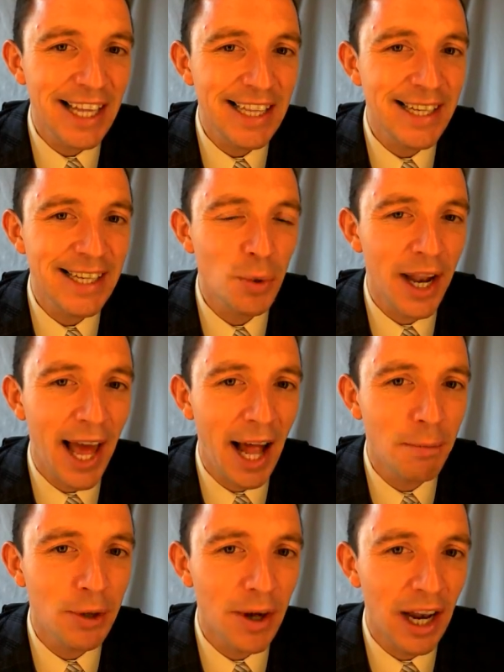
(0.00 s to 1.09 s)
this will
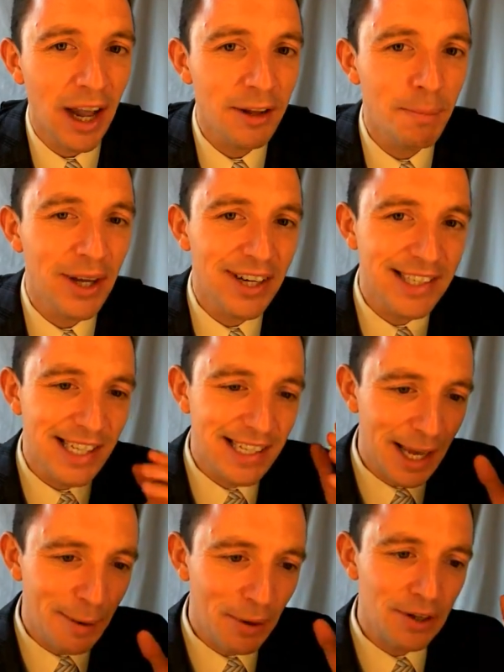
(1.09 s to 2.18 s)
help you a lot because the
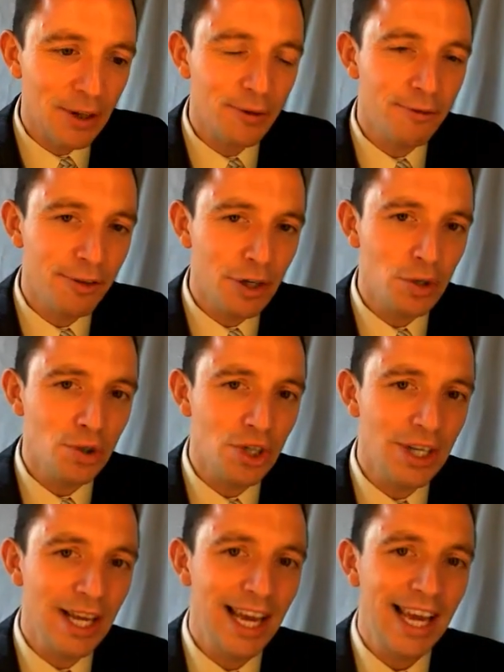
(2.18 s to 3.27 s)
typical
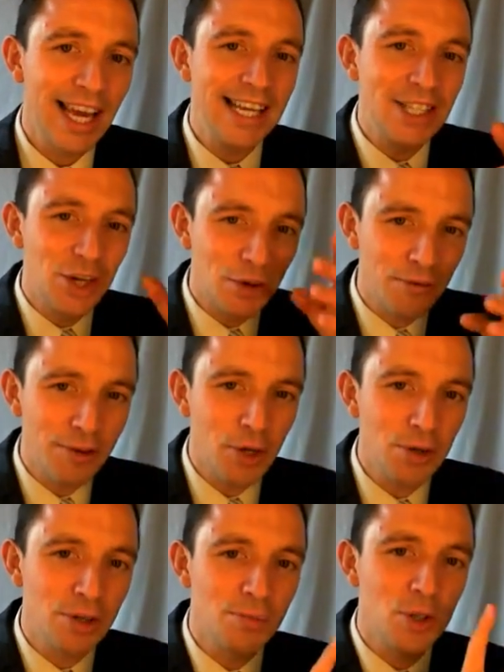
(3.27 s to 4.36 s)
confusion is the
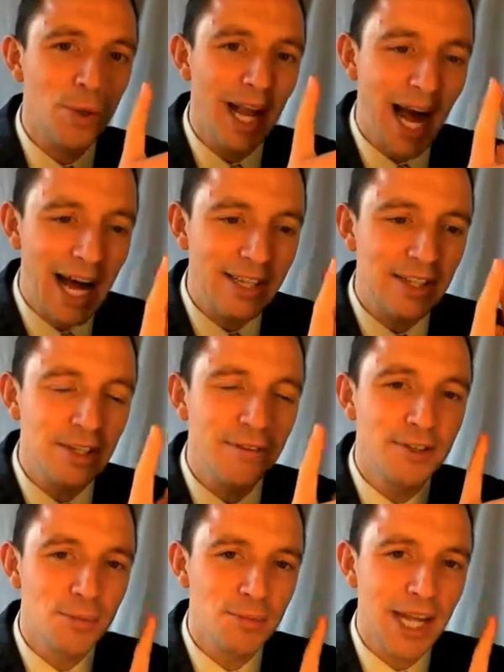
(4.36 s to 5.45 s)
confusion between adjective,
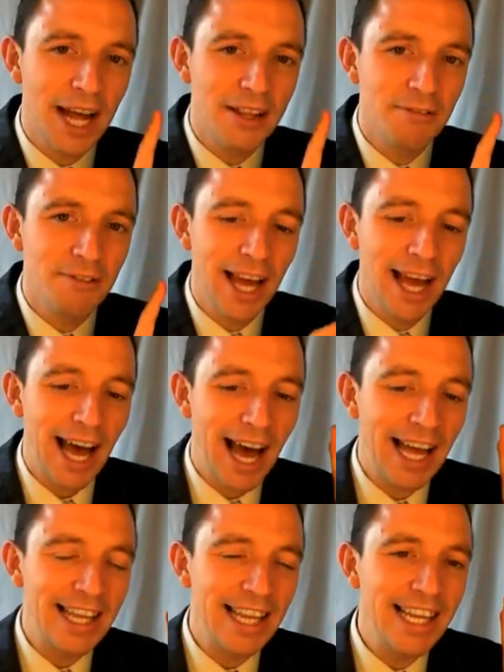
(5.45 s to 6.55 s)
substantive,
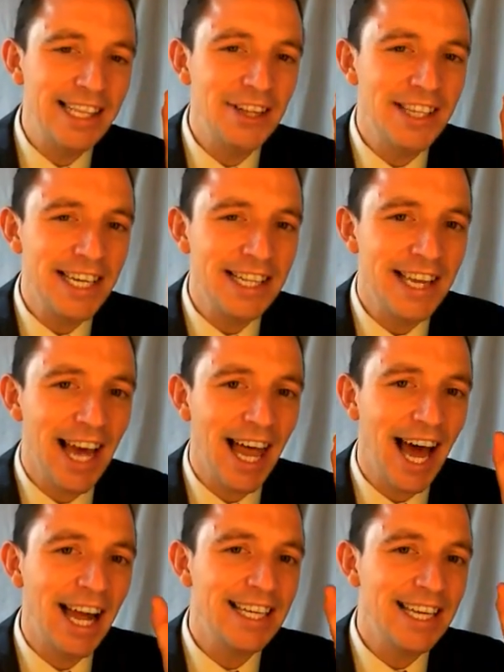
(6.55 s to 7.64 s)
and the little detail
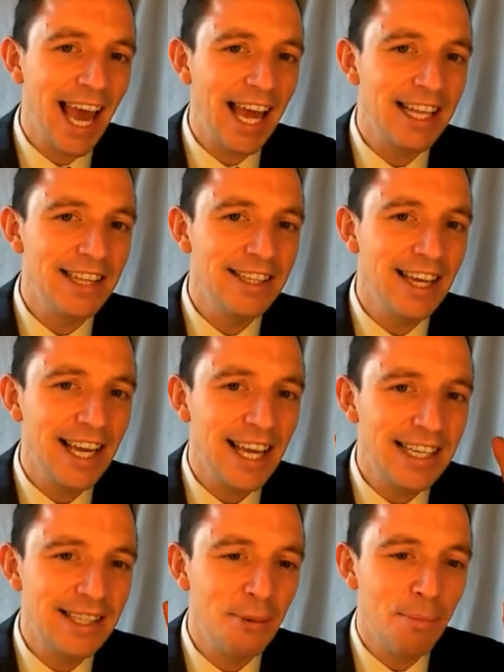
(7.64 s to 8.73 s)
at the end
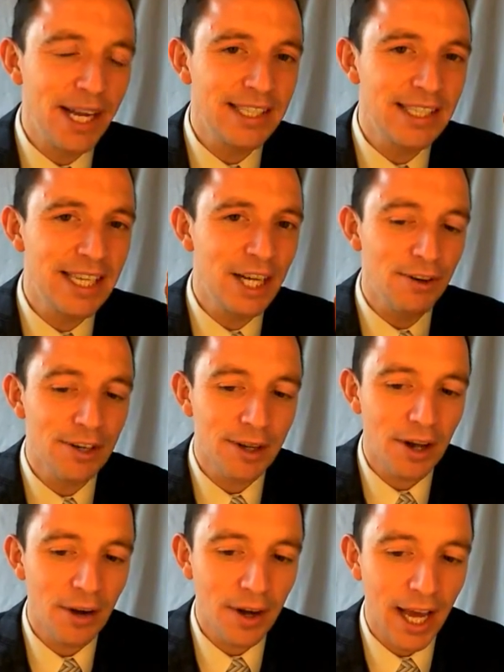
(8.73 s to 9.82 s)
is the big secret.
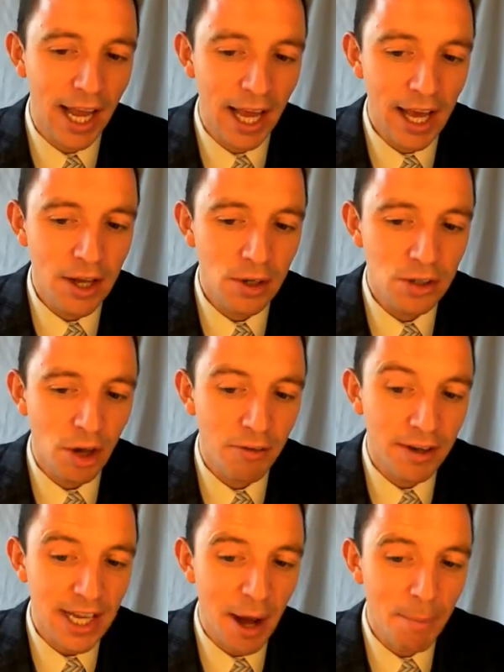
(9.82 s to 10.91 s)
Okay, so
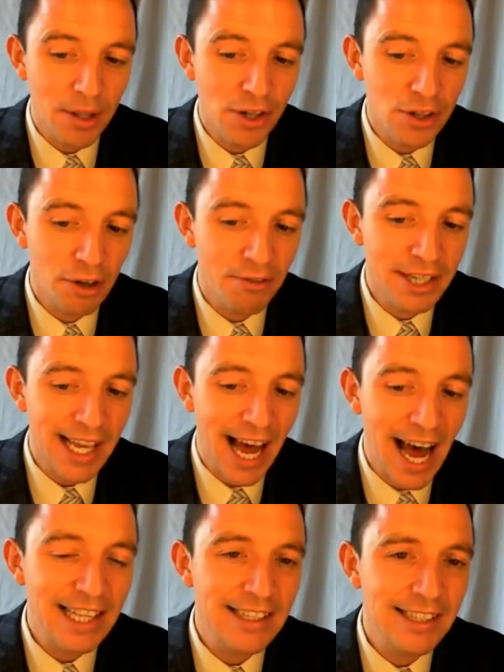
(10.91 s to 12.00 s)
for example, the suffix
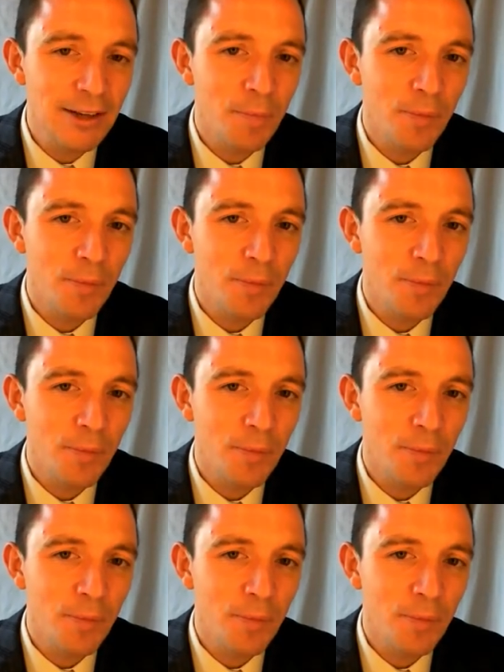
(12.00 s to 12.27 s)
ans